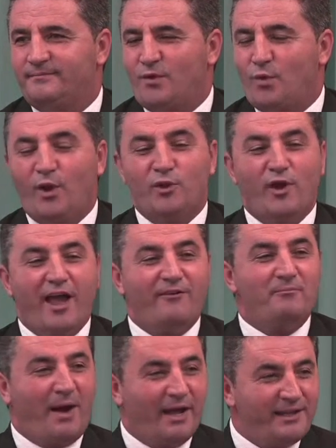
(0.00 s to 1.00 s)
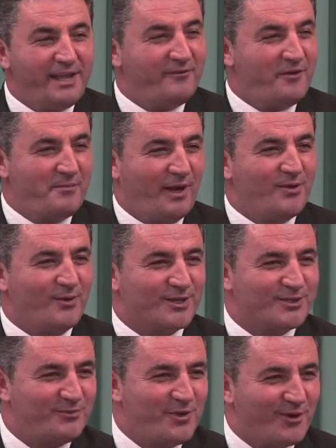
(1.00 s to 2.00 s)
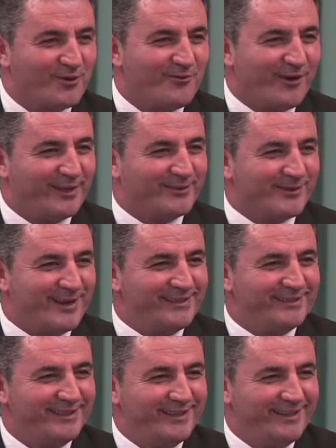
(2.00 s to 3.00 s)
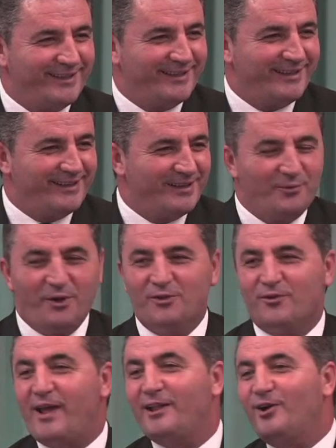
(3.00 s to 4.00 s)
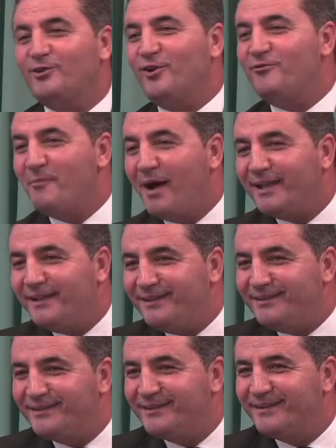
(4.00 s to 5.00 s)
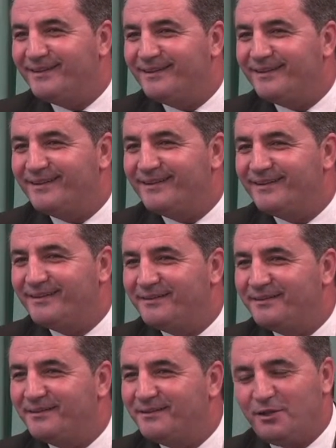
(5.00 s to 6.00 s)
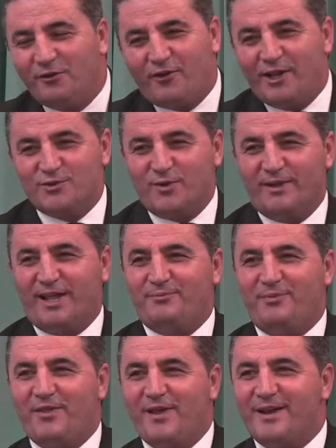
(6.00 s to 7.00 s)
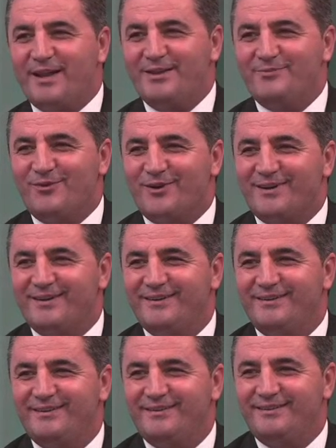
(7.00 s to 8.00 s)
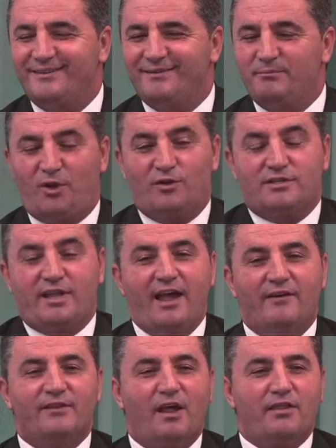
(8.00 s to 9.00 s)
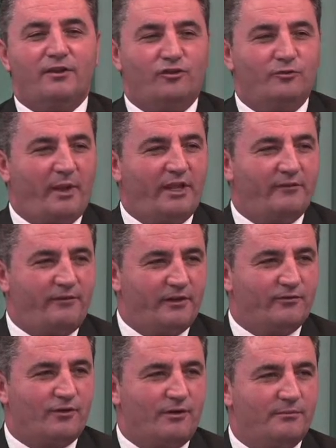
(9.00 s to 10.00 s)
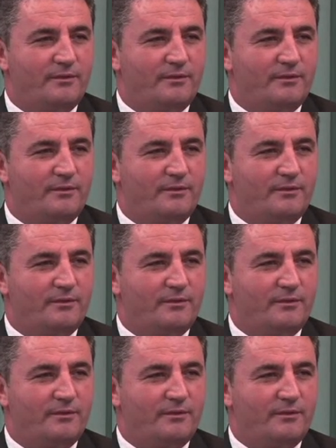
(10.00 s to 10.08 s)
When you have money, everybody wants to be your friend, right? When you run out of money, the friends will not be there anymore because they have nothing to benefit from.